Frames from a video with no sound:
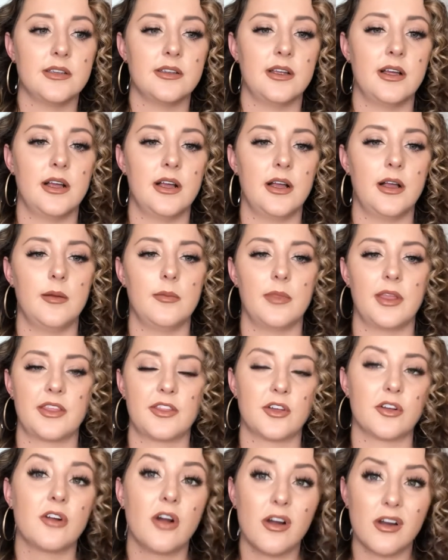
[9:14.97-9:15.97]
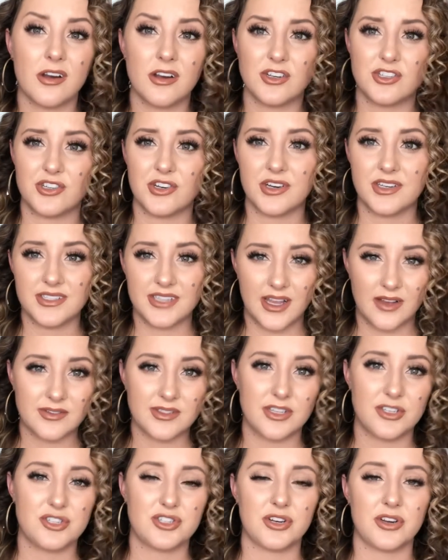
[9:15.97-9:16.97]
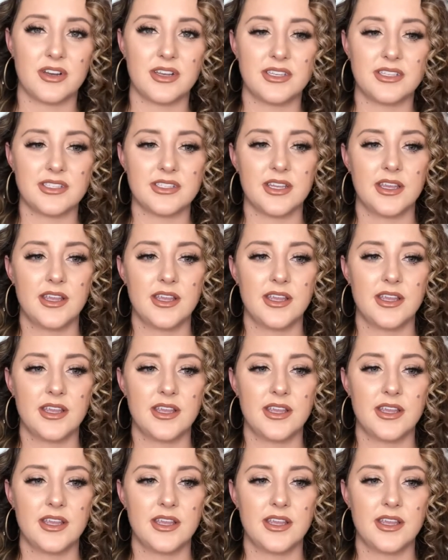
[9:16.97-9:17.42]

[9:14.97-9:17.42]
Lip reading: like their car insurance, house insurance.